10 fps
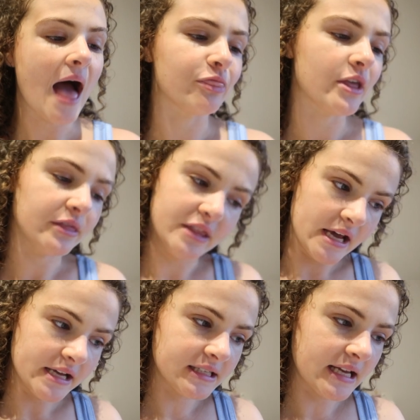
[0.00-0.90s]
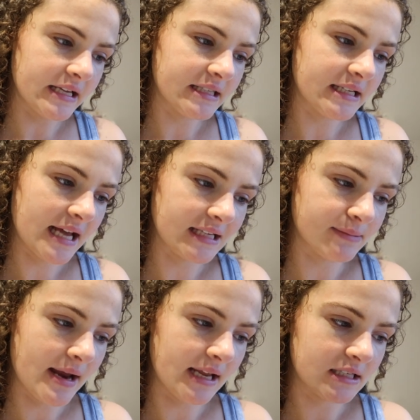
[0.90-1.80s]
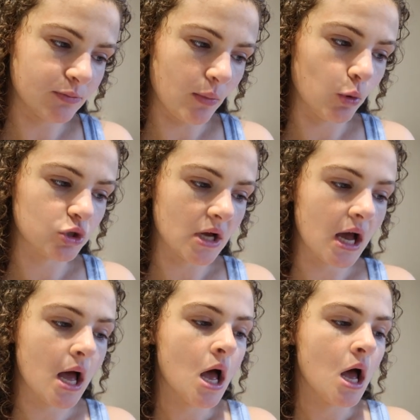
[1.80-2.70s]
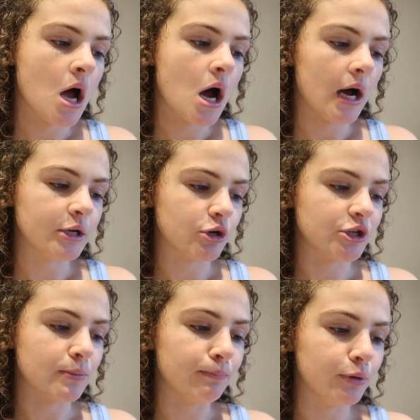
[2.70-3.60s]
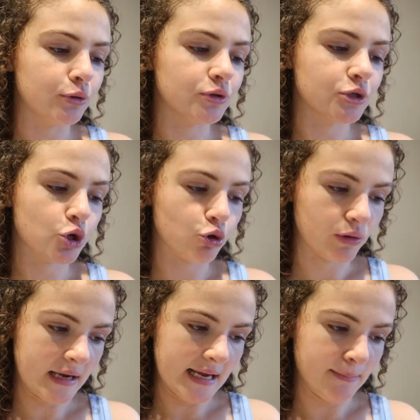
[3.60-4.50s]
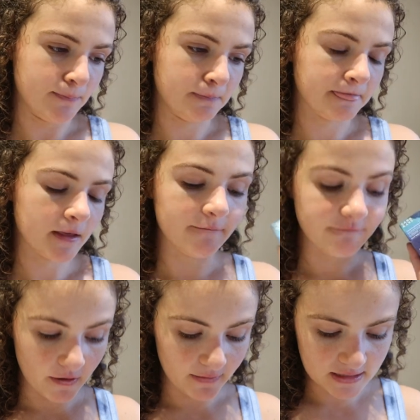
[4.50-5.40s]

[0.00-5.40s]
and then this is the Tasmanian Spring Water Hydration Boost Cream. Very